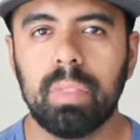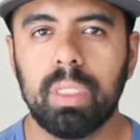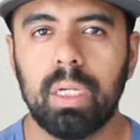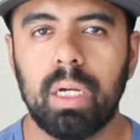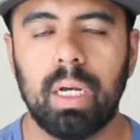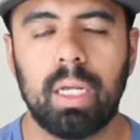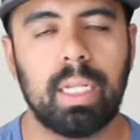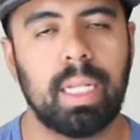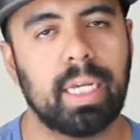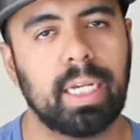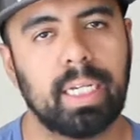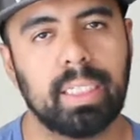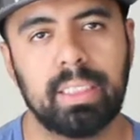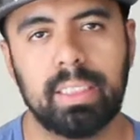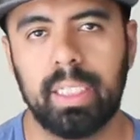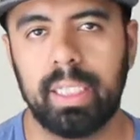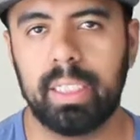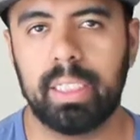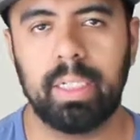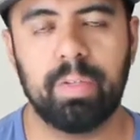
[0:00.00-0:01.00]
Like I
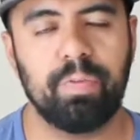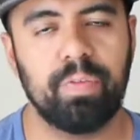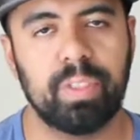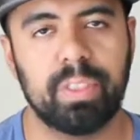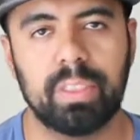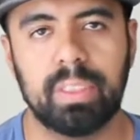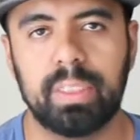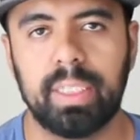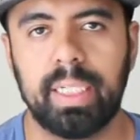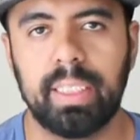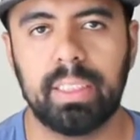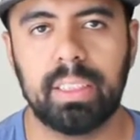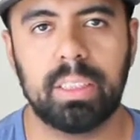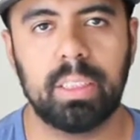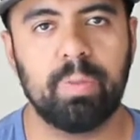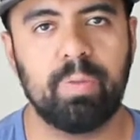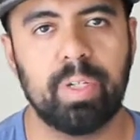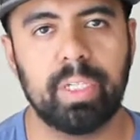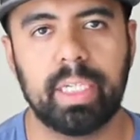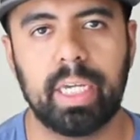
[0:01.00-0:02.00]
said, different states,
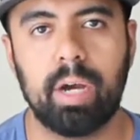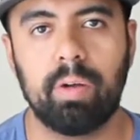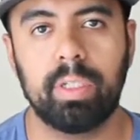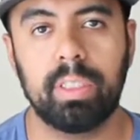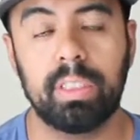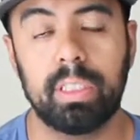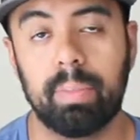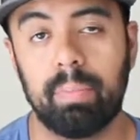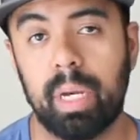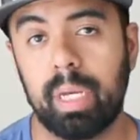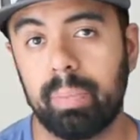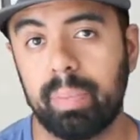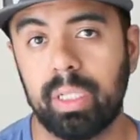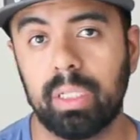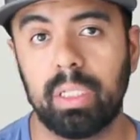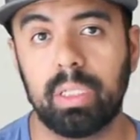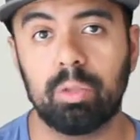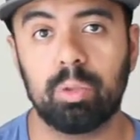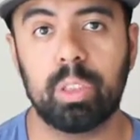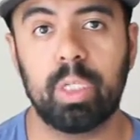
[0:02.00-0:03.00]
different counties, it might be
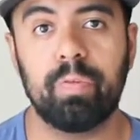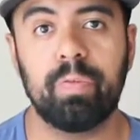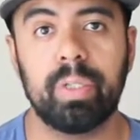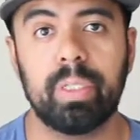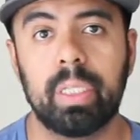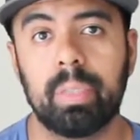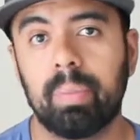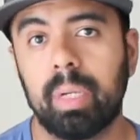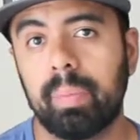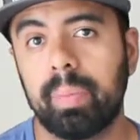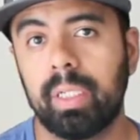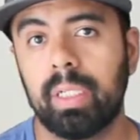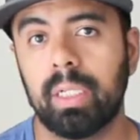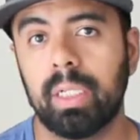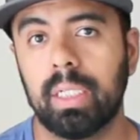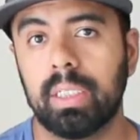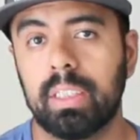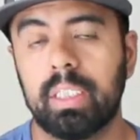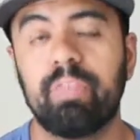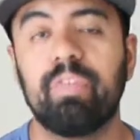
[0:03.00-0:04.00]
a little different. There might be
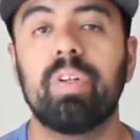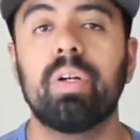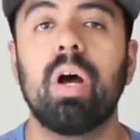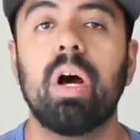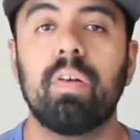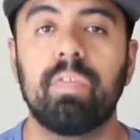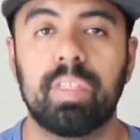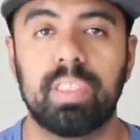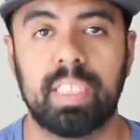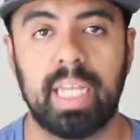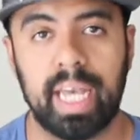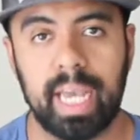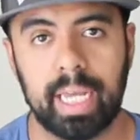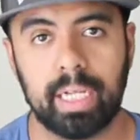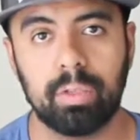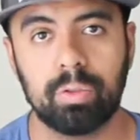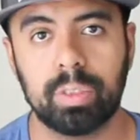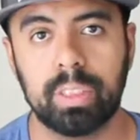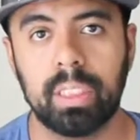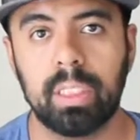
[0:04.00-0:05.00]
a different office that
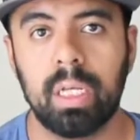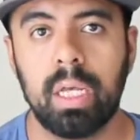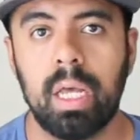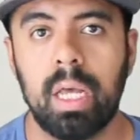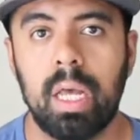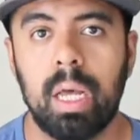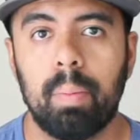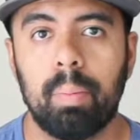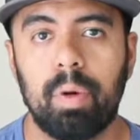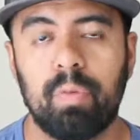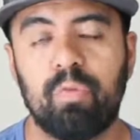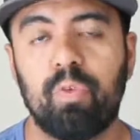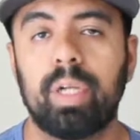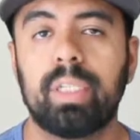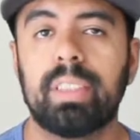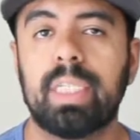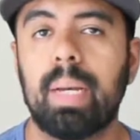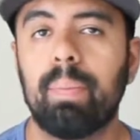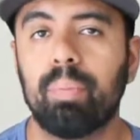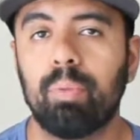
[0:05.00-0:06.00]
handles it. But for
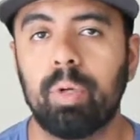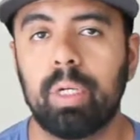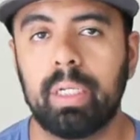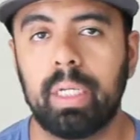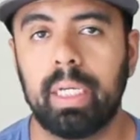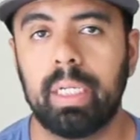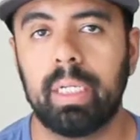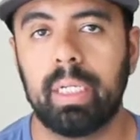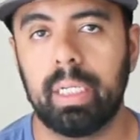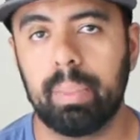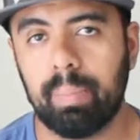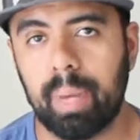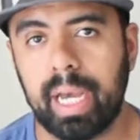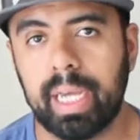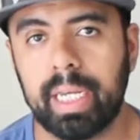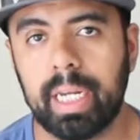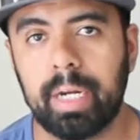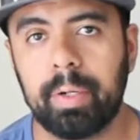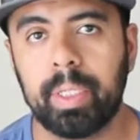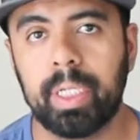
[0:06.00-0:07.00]
example, in
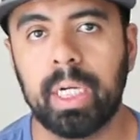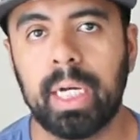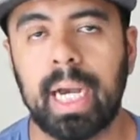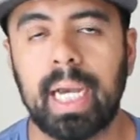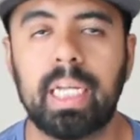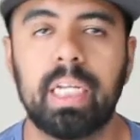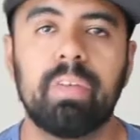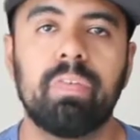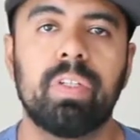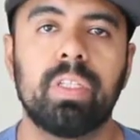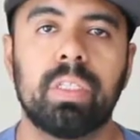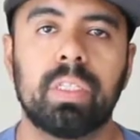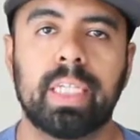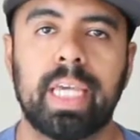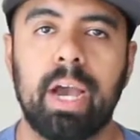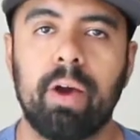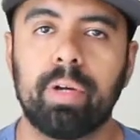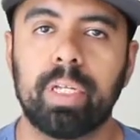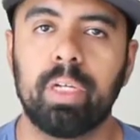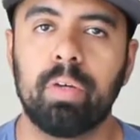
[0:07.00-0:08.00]
my area, I live in the
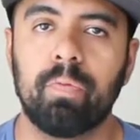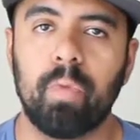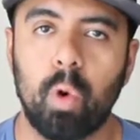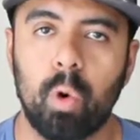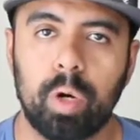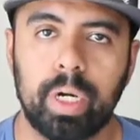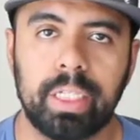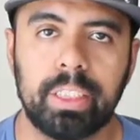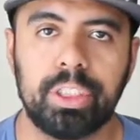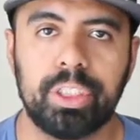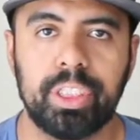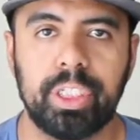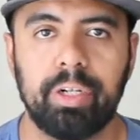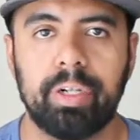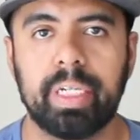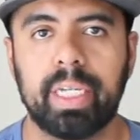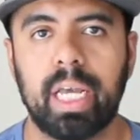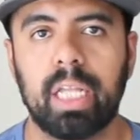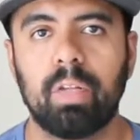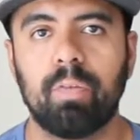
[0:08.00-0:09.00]
county of Orange
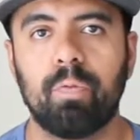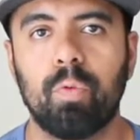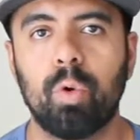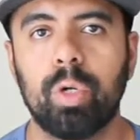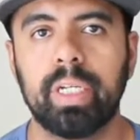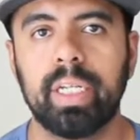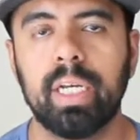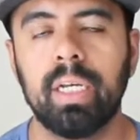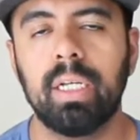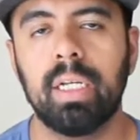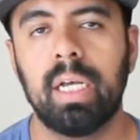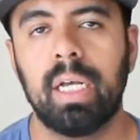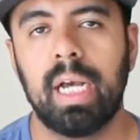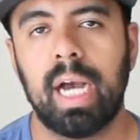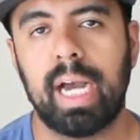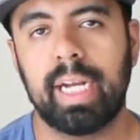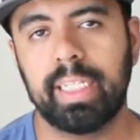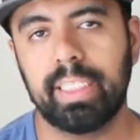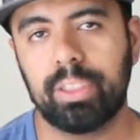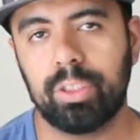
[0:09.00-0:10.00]
here in California.
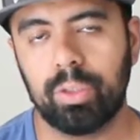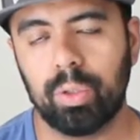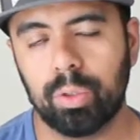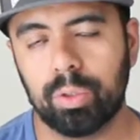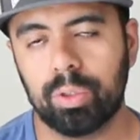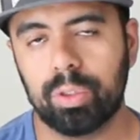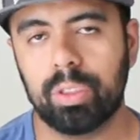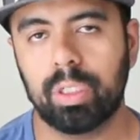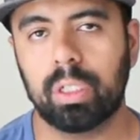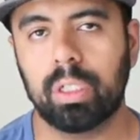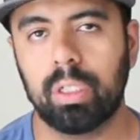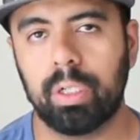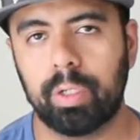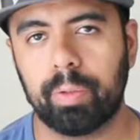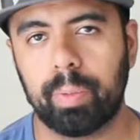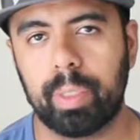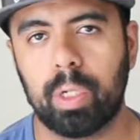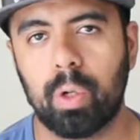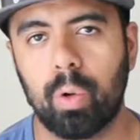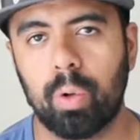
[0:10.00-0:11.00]
I need to go to the
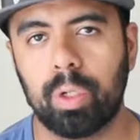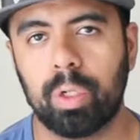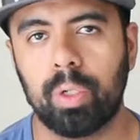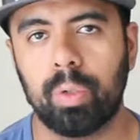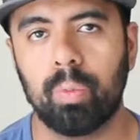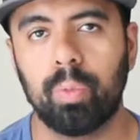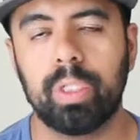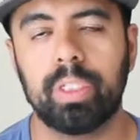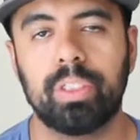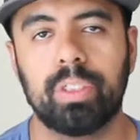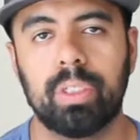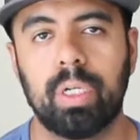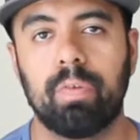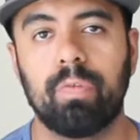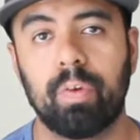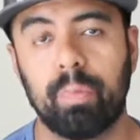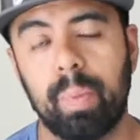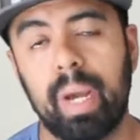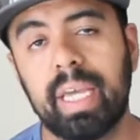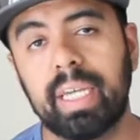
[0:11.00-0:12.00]
clerk recorder, which
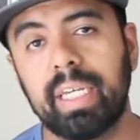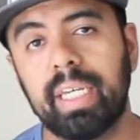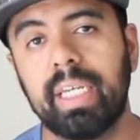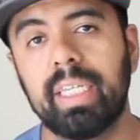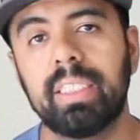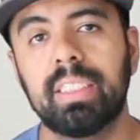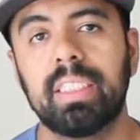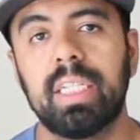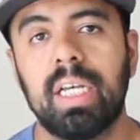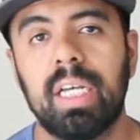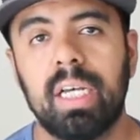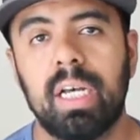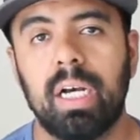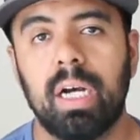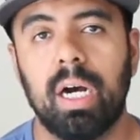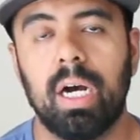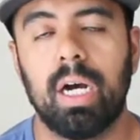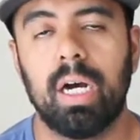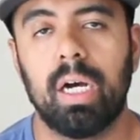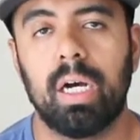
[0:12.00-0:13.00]
for my case,
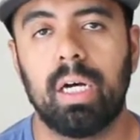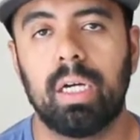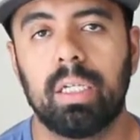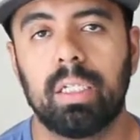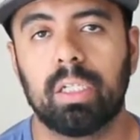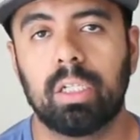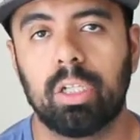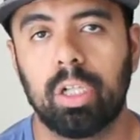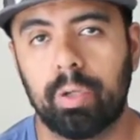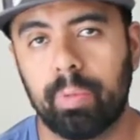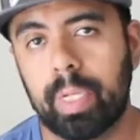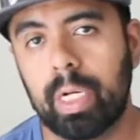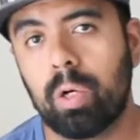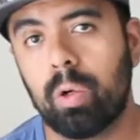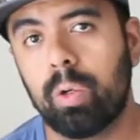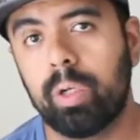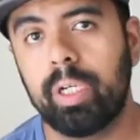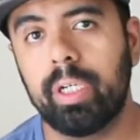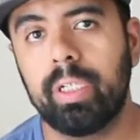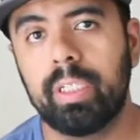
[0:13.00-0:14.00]
clerk
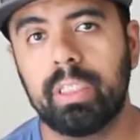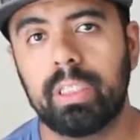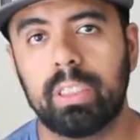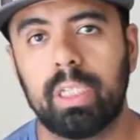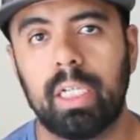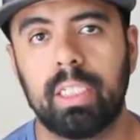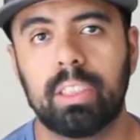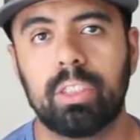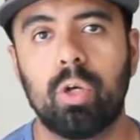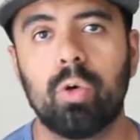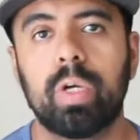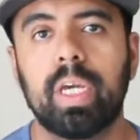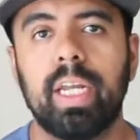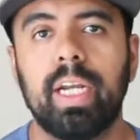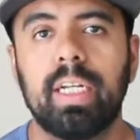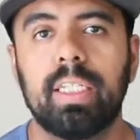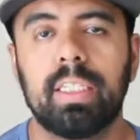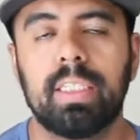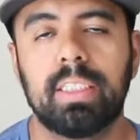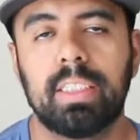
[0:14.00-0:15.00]
recorder is
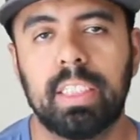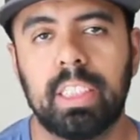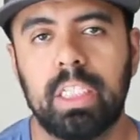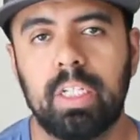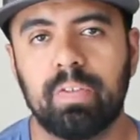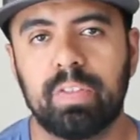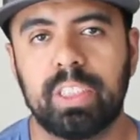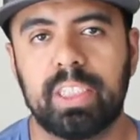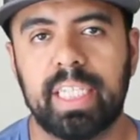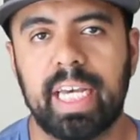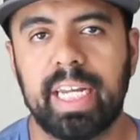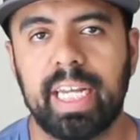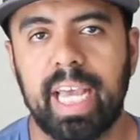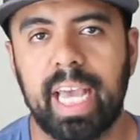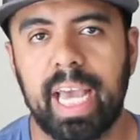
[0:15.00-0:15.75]
located in the city of Santa